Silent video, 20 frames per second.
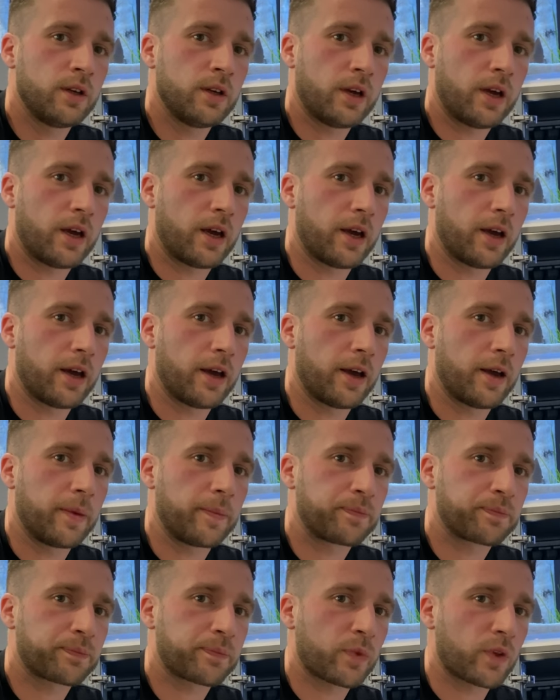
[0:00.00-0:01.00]
uh,
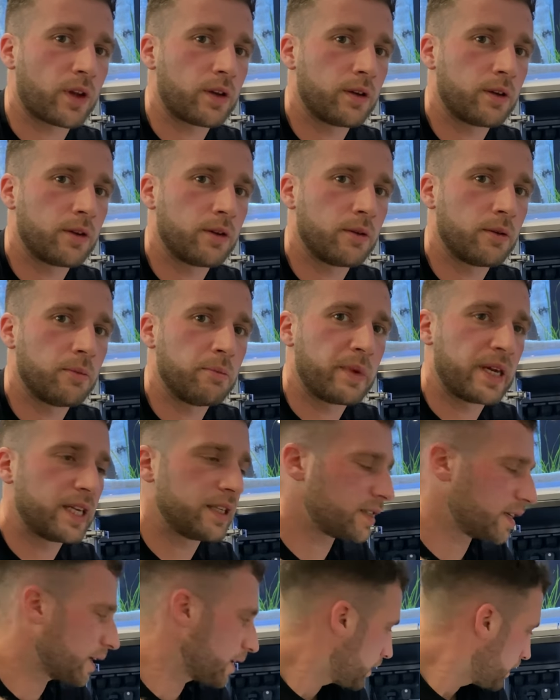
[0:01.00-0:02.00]

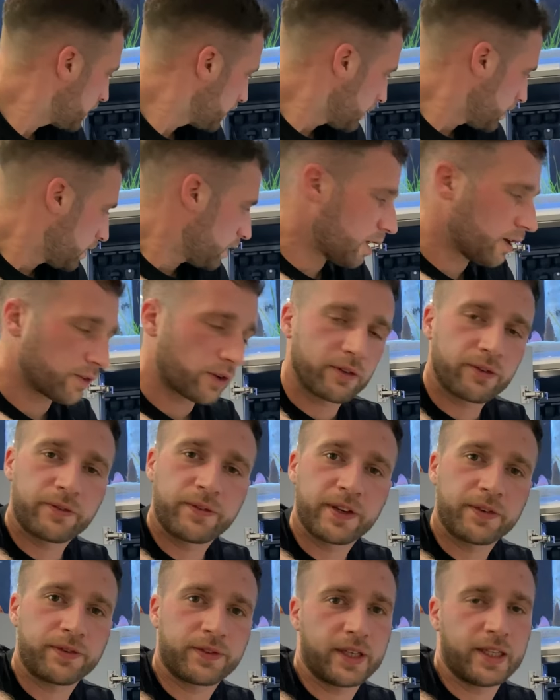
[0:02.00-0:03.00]
media. I've got
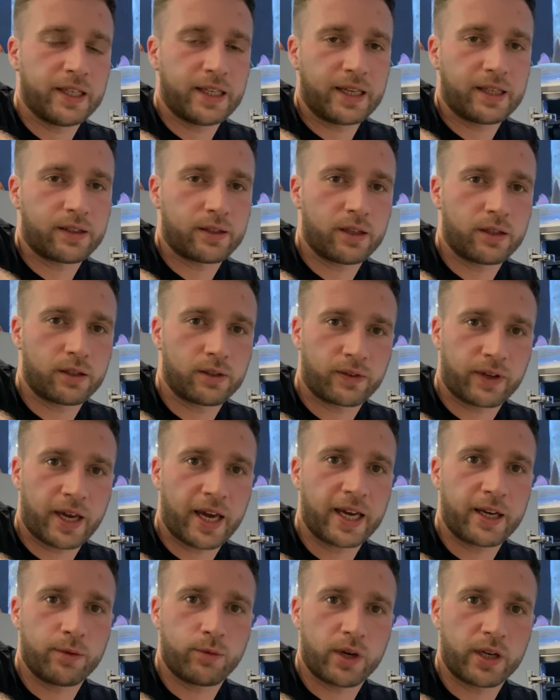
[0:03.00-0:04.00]
50 litres of
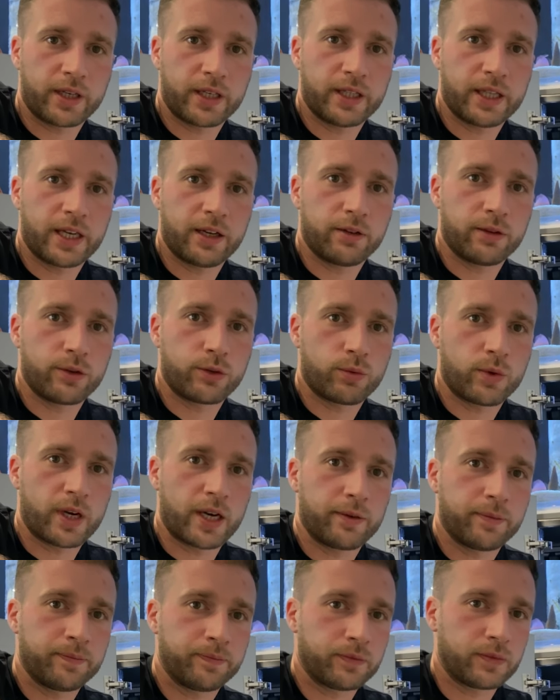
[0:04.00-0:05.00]
K1 in there as
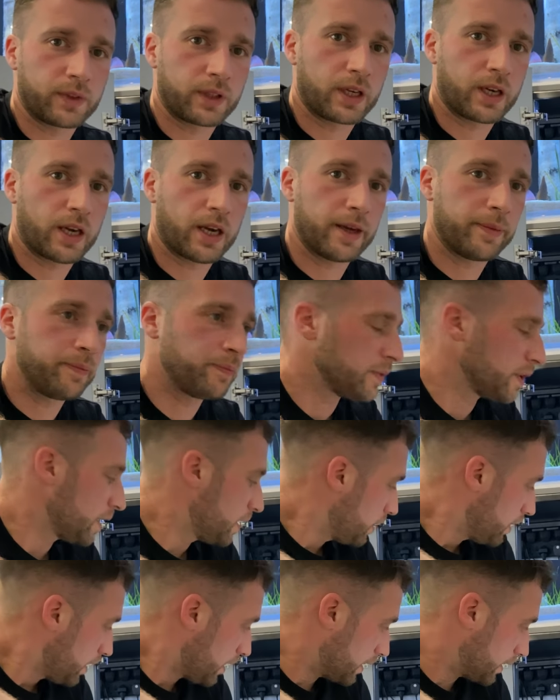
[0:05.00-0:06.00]
well, okay?
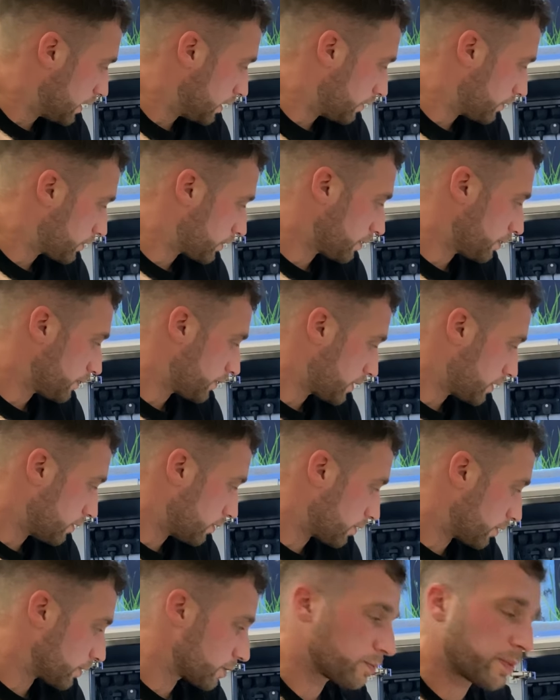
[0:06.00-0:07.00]
And then also you've still
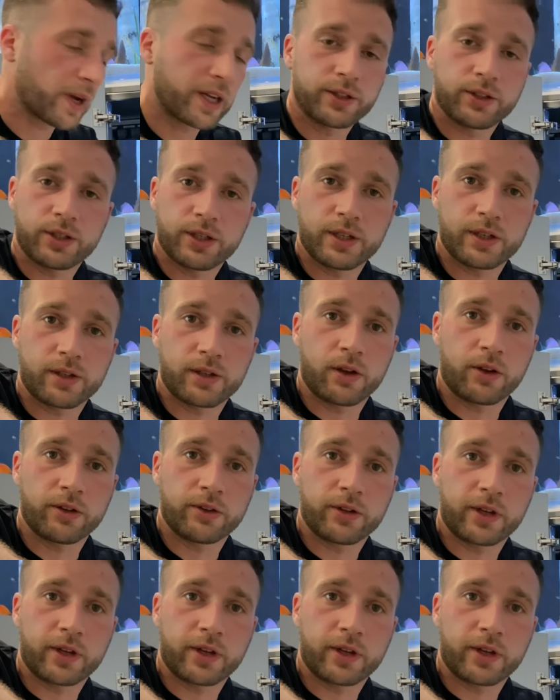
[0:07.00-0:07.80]
got sponges on,